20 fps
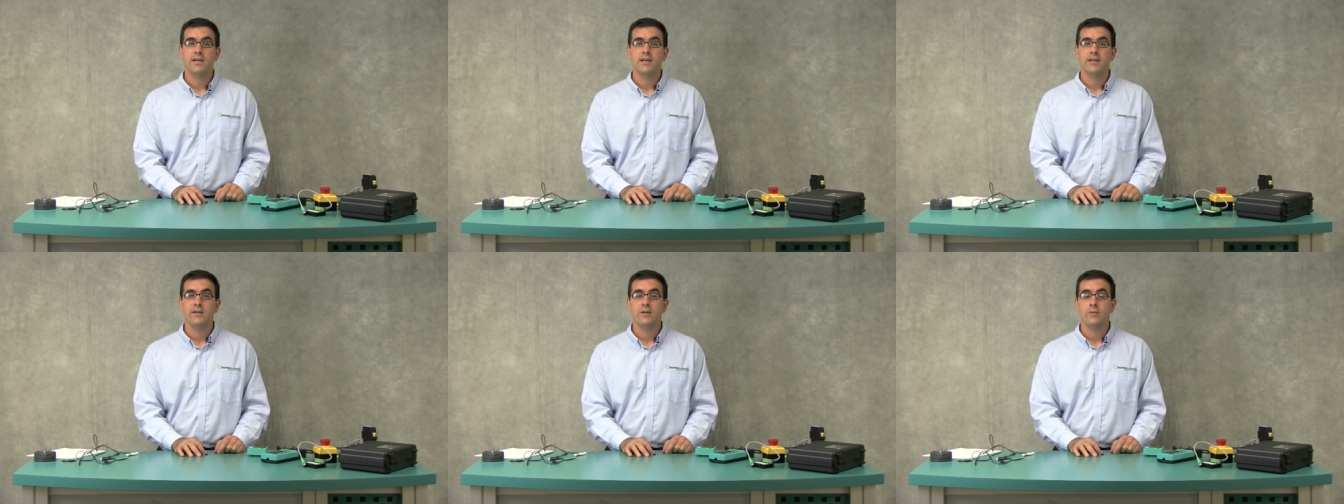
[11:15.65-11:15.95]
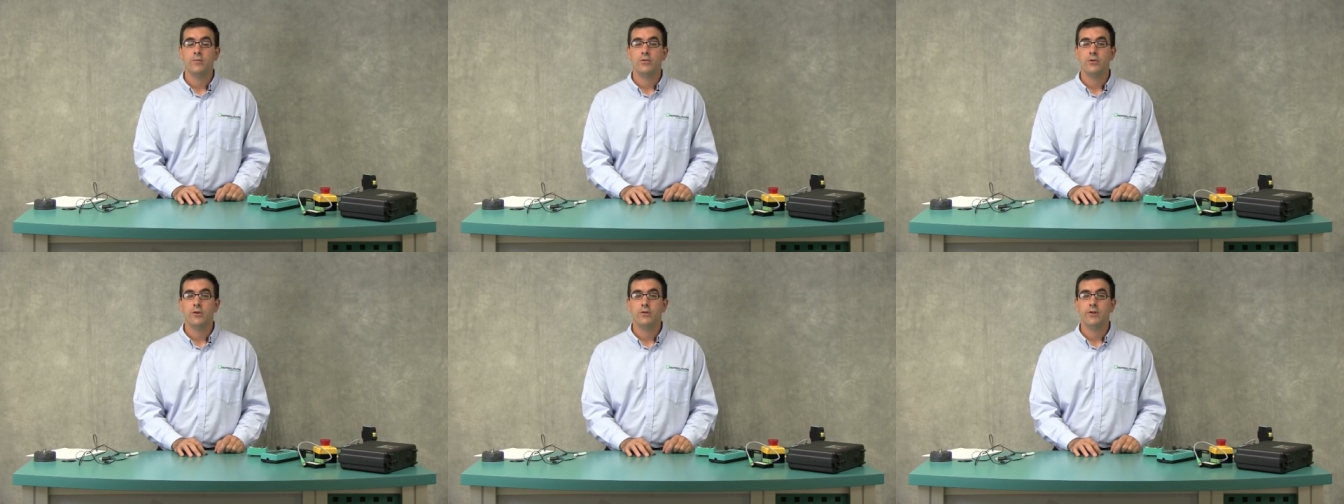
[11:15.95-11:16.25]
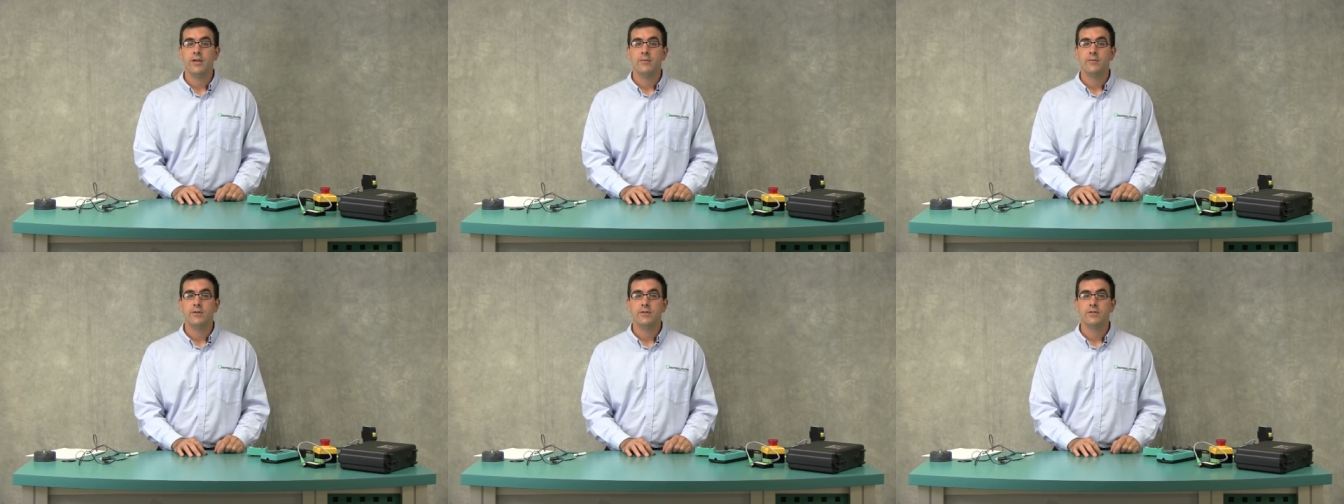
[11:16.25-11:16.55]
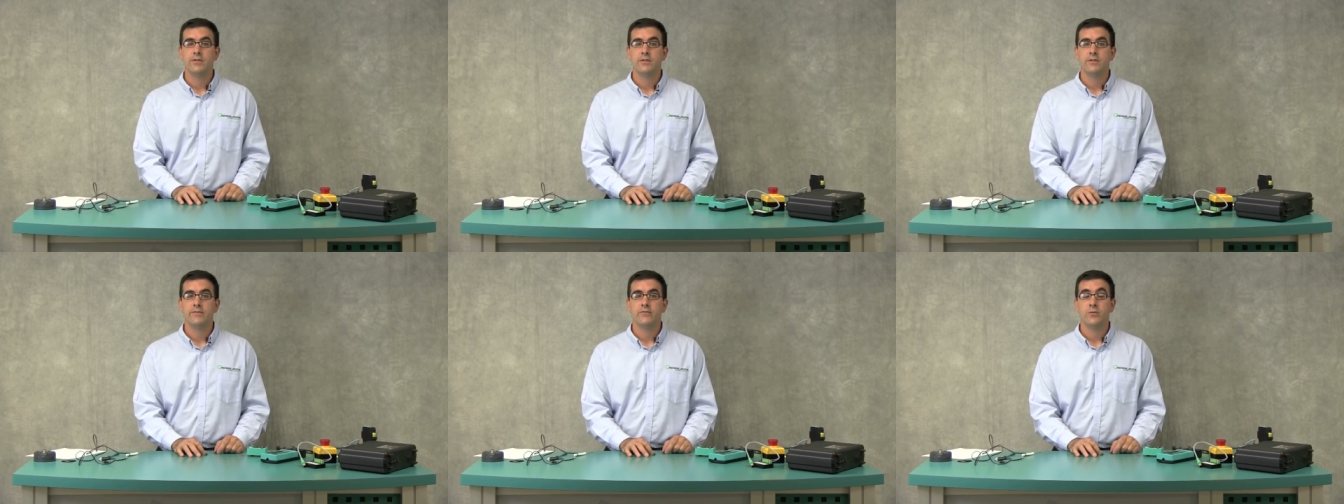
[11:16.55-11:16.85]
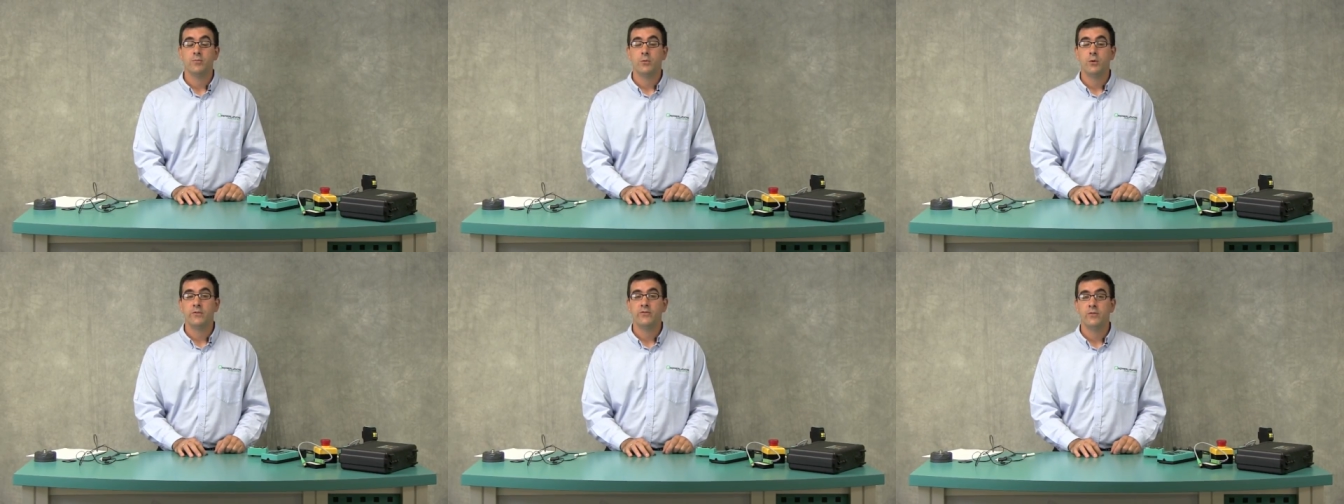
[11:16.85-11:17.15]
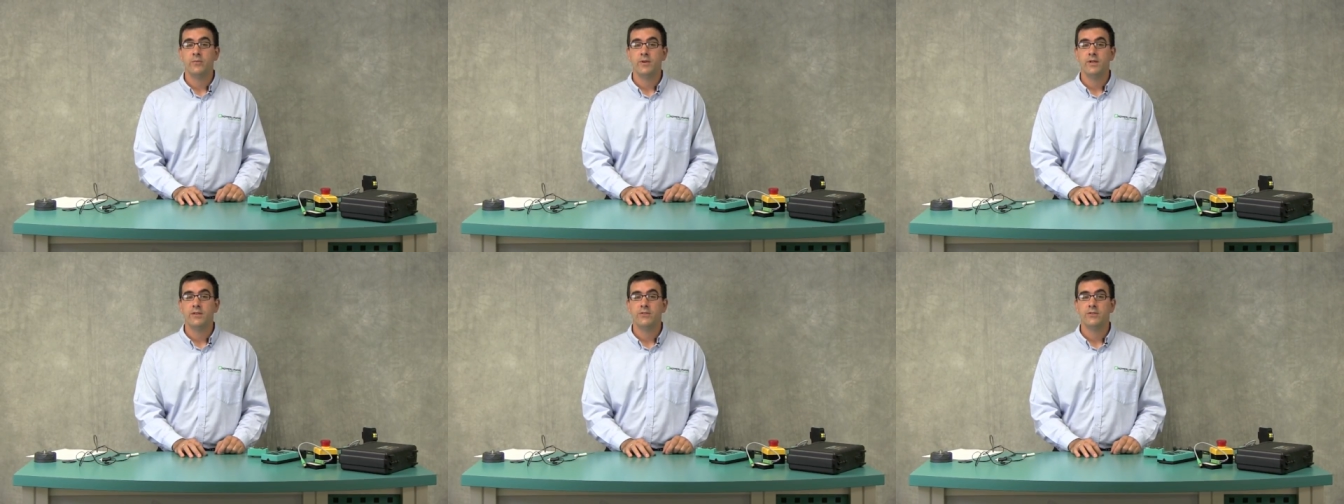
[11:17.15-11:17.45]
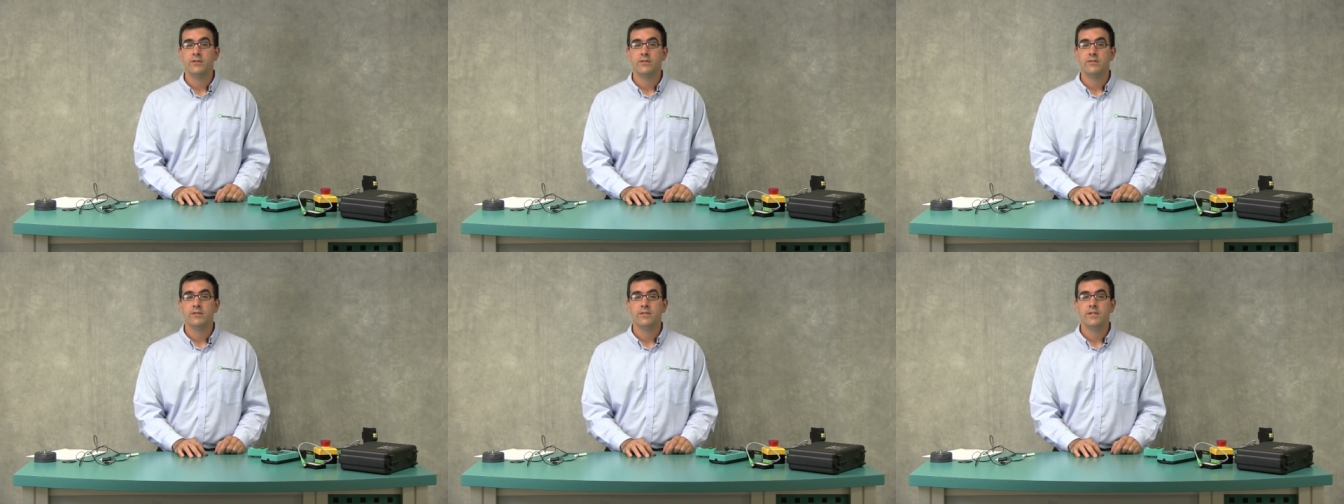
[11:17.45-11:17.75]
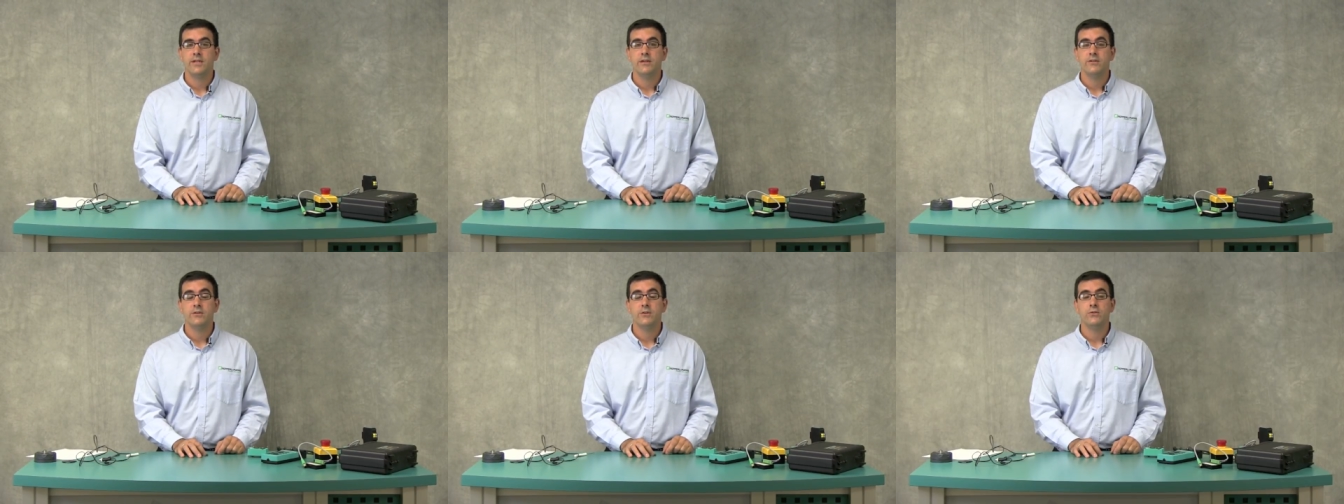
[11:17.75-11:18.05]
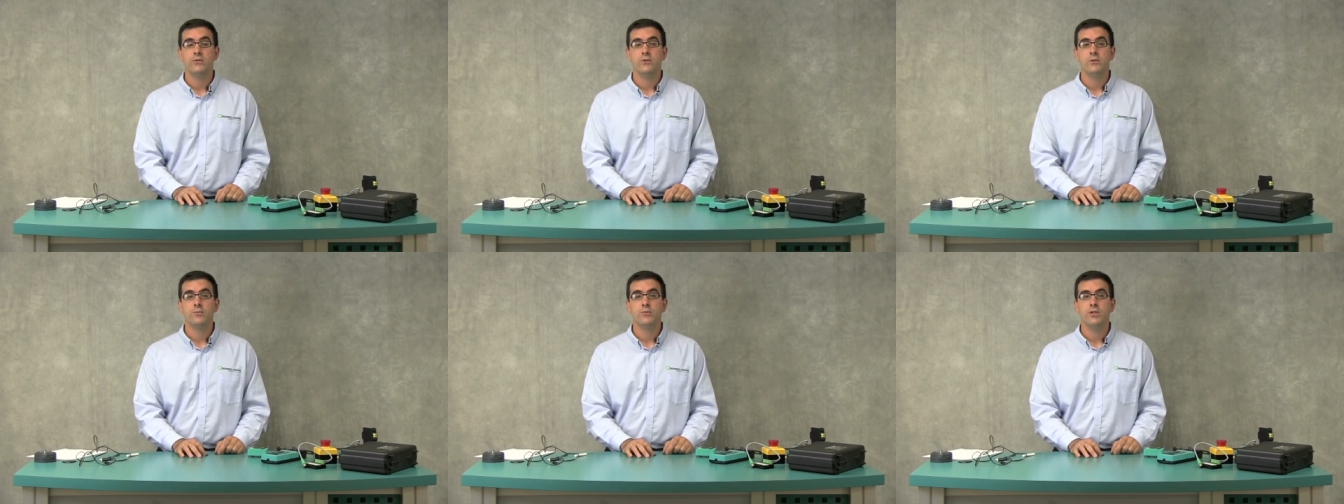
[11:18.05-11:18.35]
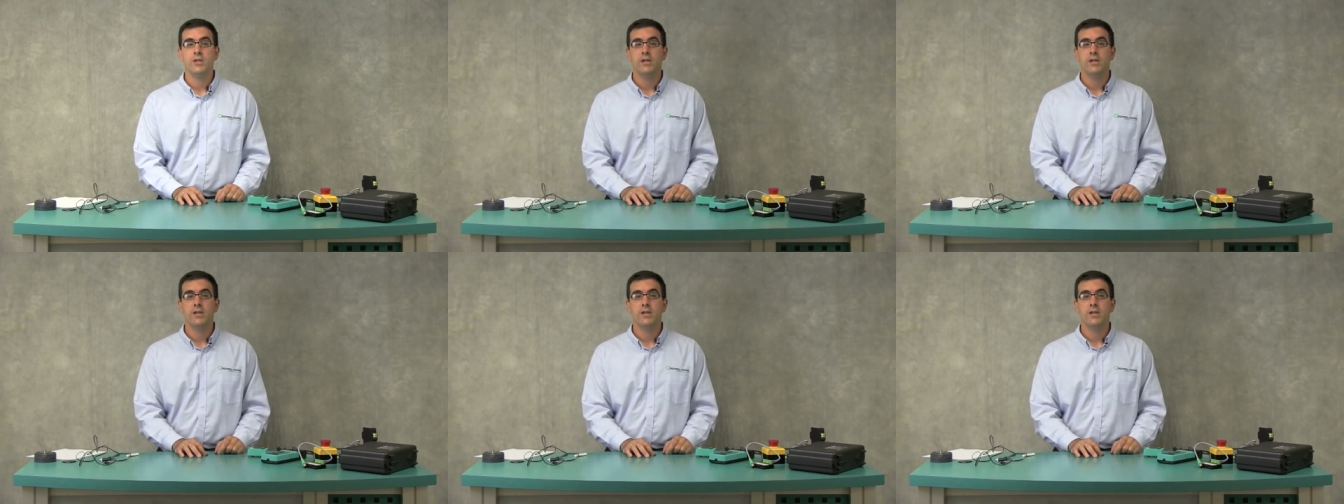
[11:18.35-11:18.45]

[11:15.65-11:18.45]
handheld programmers. For more information, see our YouTube